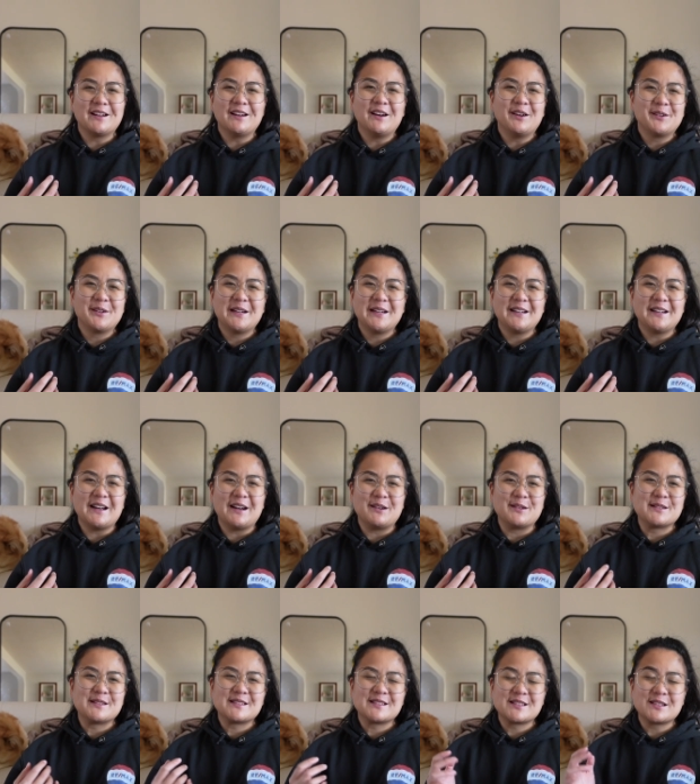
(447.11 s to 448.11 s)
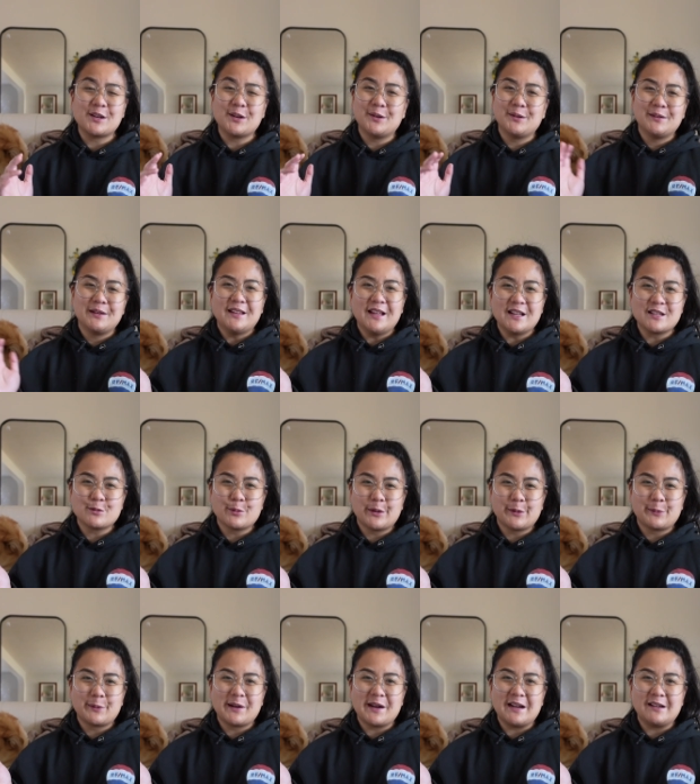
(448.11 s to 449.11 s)
it out right now. So that's
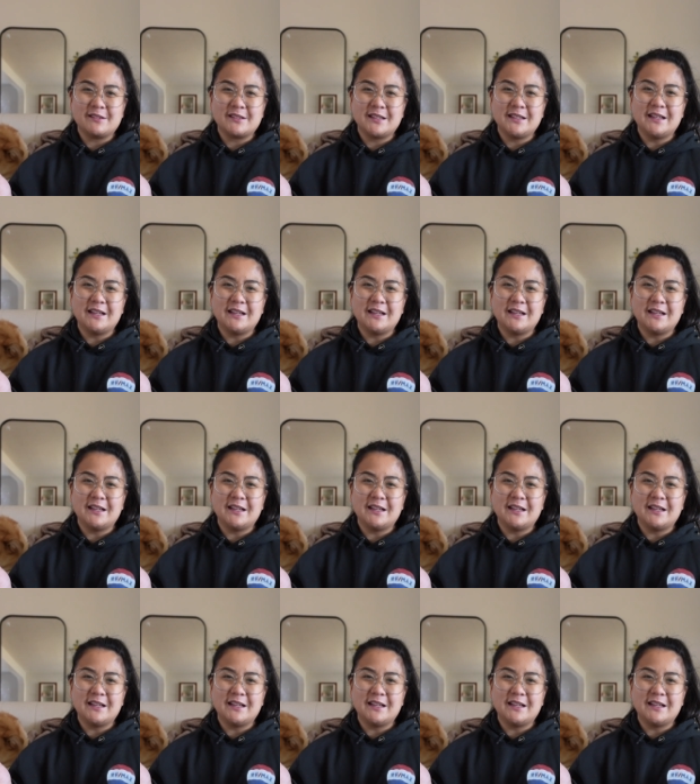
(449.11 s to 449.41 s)
where we're at right